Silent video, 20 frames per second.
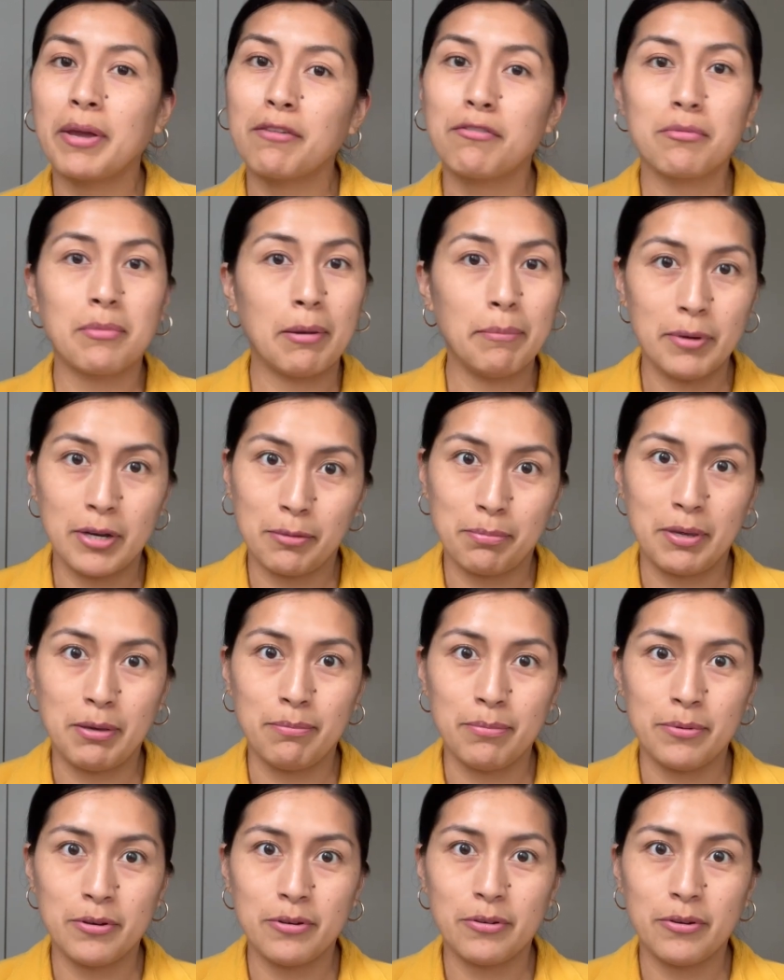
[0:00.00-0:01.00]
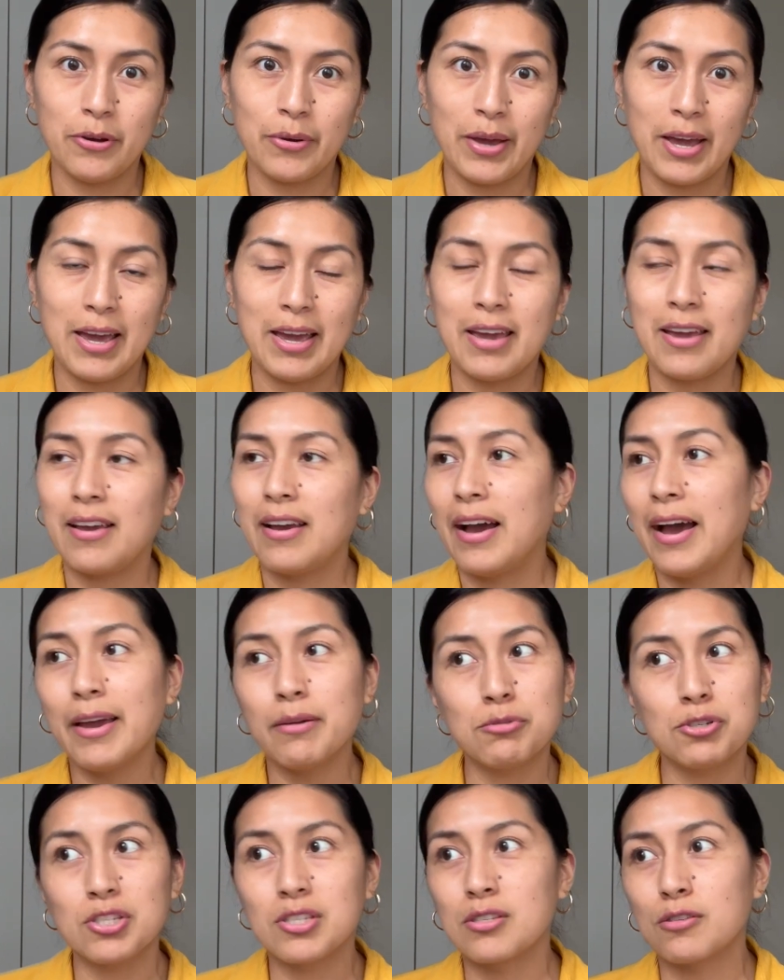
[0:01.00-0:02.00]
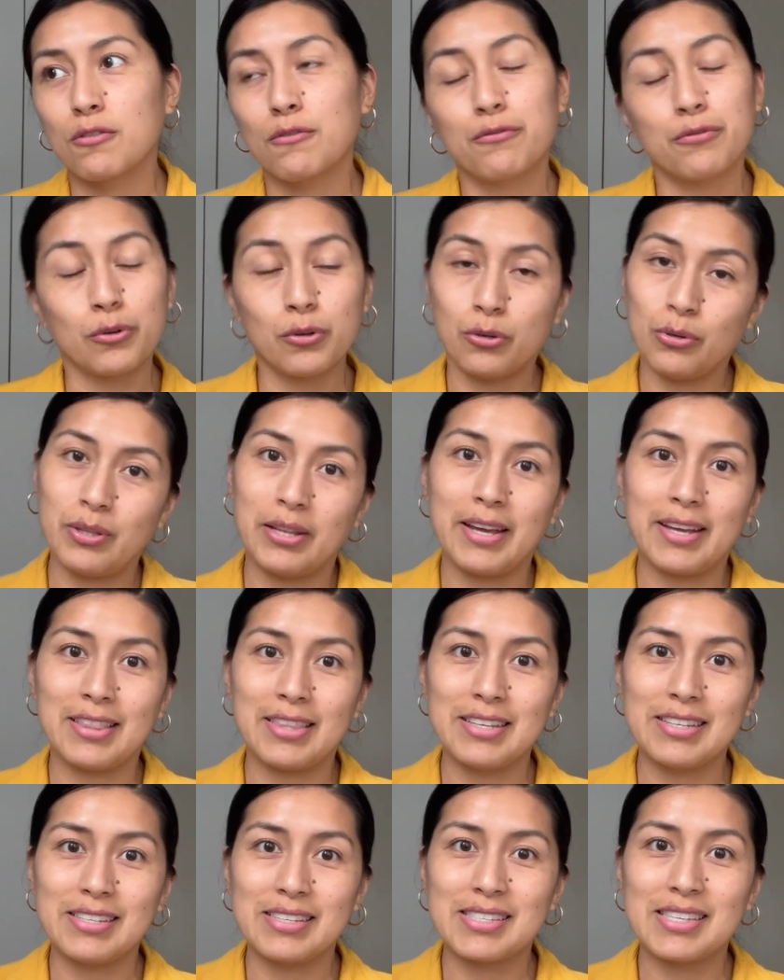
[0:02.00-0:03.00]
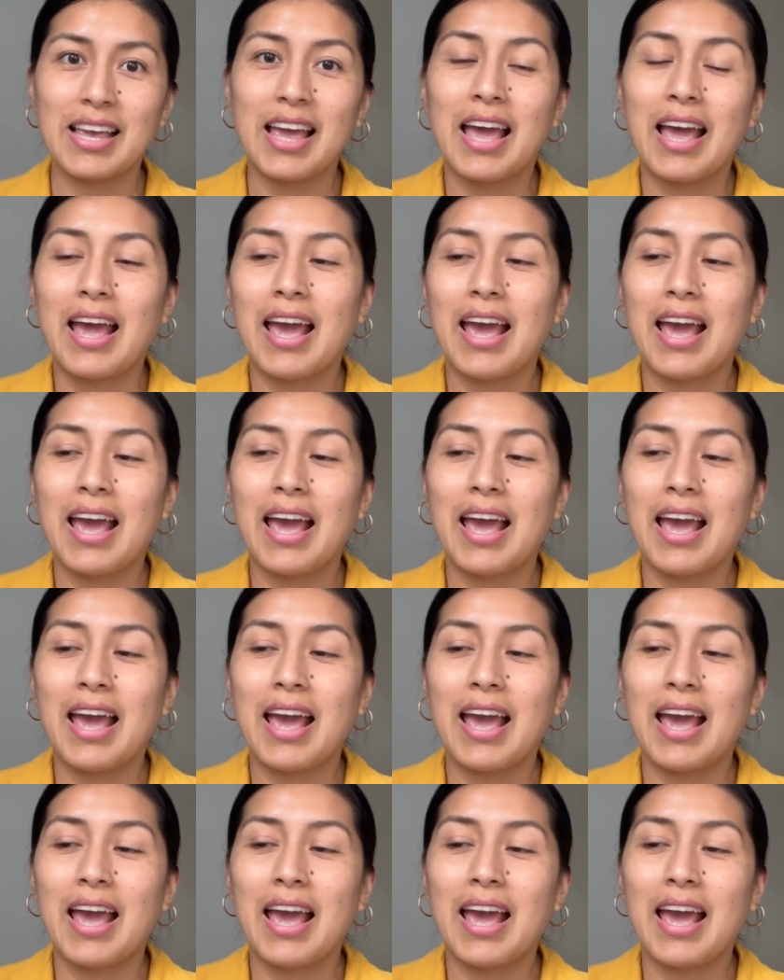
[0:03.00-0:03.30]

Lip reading: bang for my buck, people. Okay. I'm just frugal like this.